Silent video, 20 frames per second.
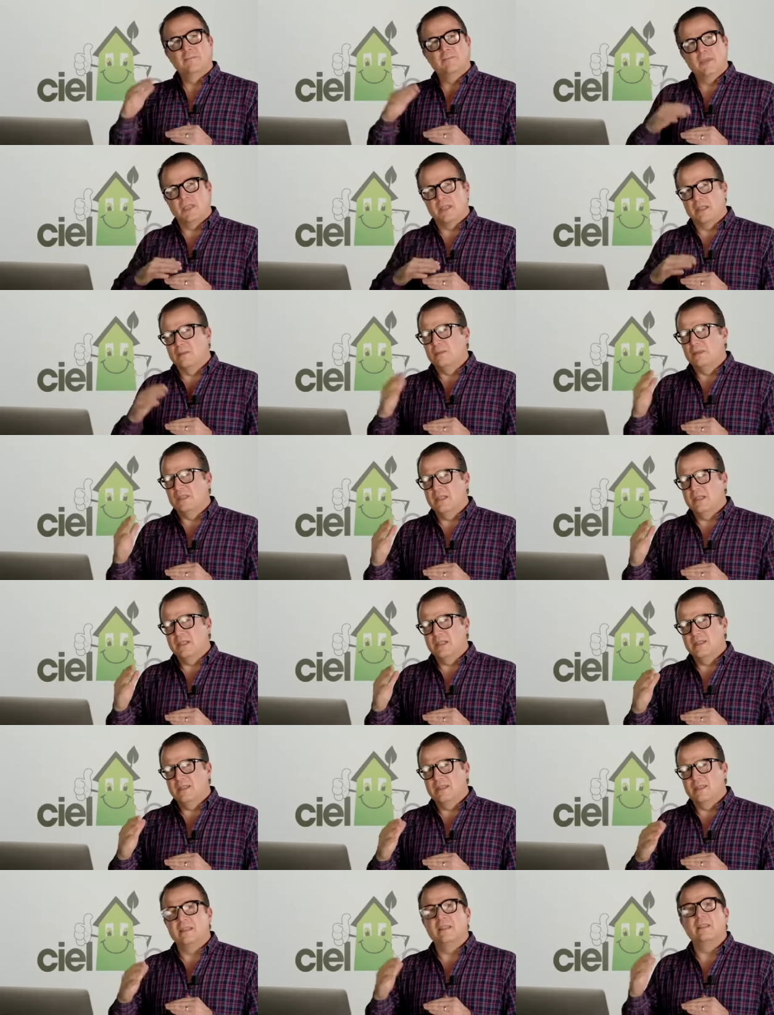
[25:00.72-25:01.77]
it comes
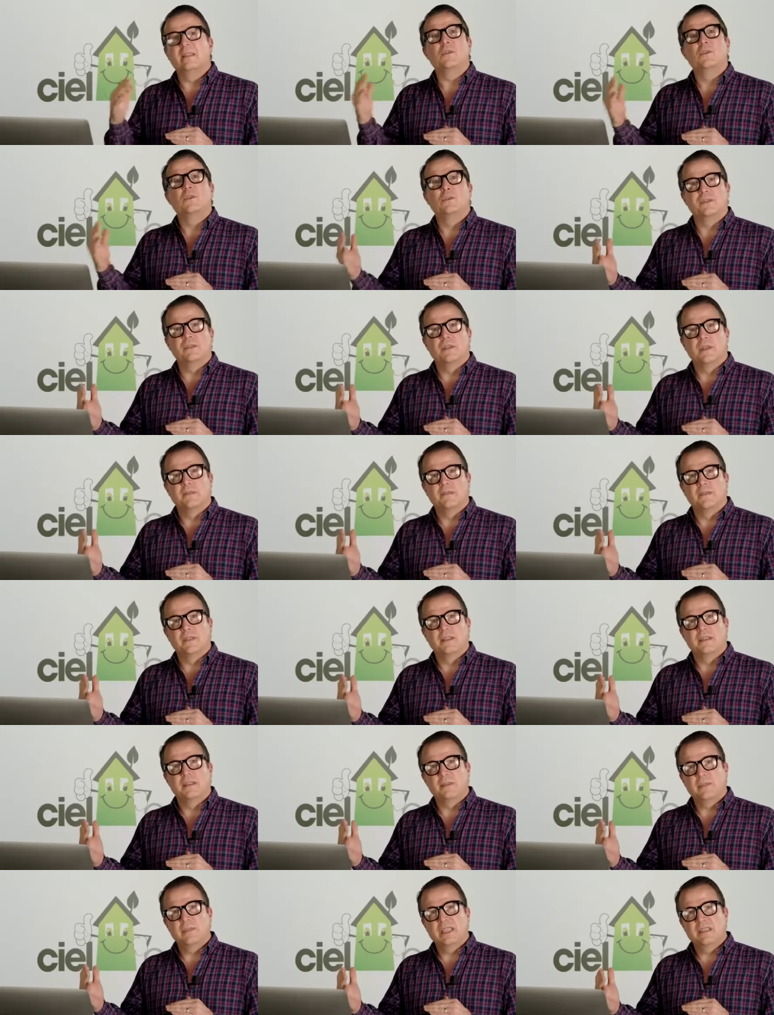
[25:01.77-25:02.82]
on, it cools off the
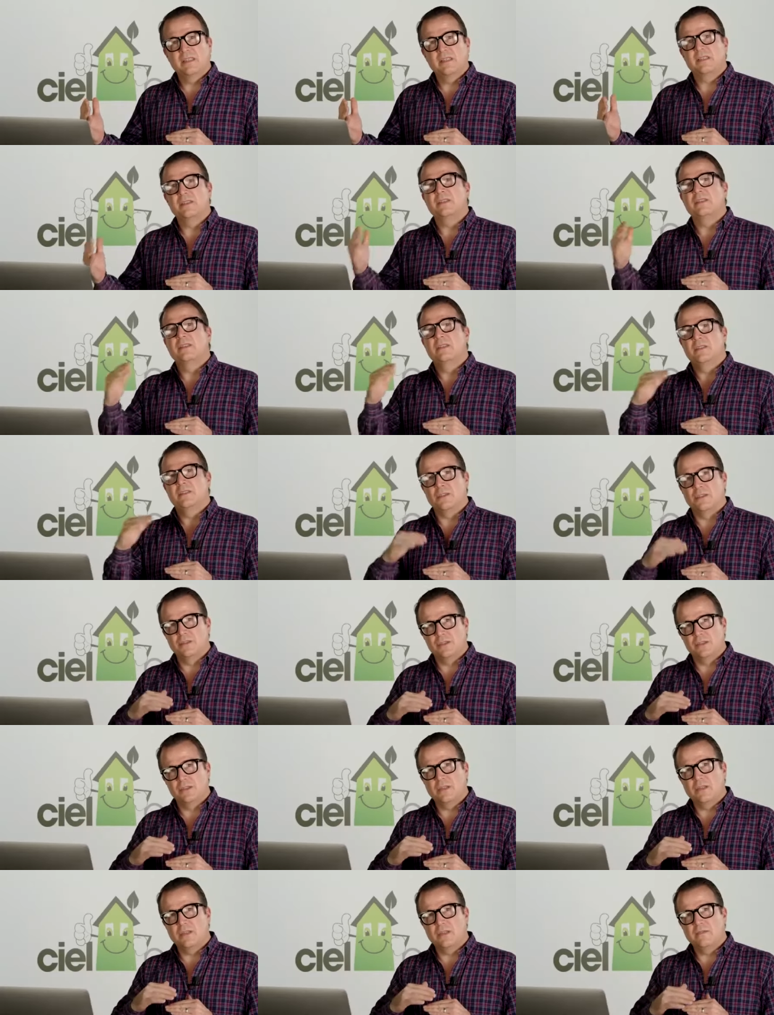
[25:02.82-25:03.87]
space, it
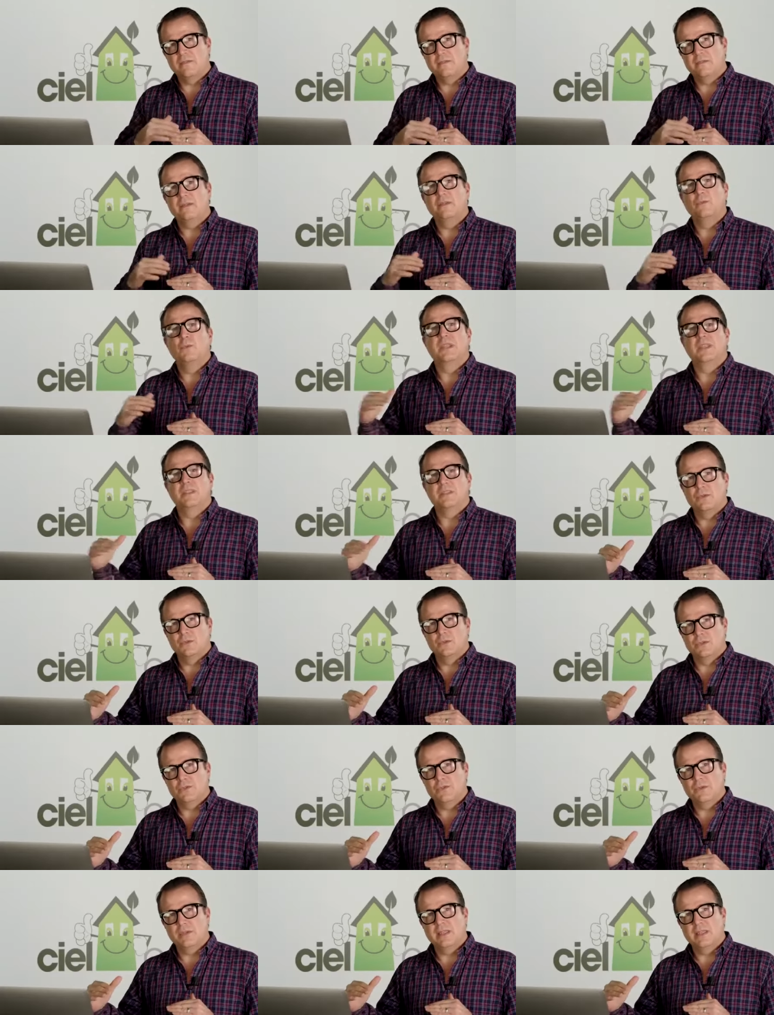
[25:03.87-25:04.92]
turns off, we get to
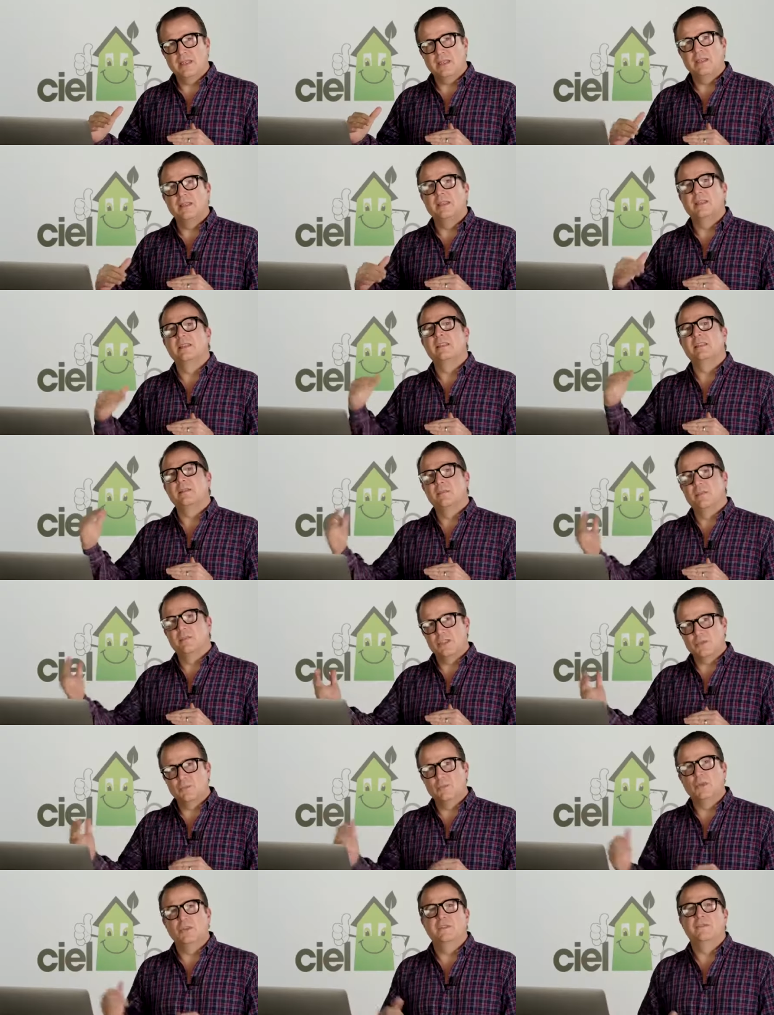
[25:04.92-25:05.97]
enjoy that, and it's a
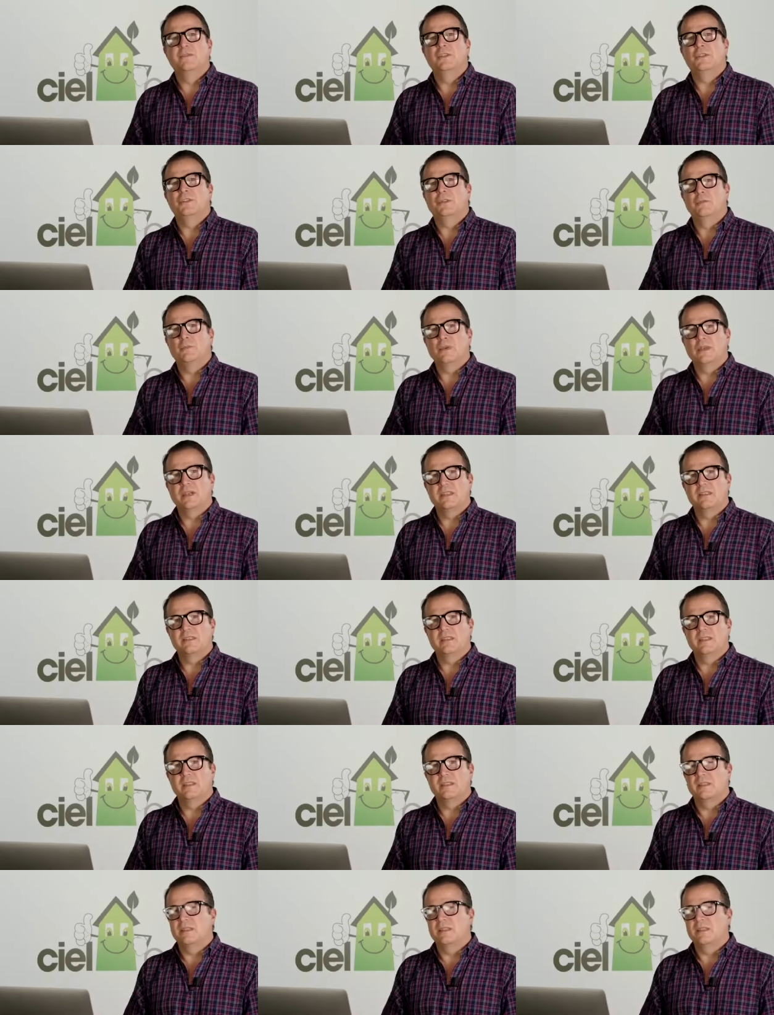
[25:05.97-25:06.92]
much more efficient process.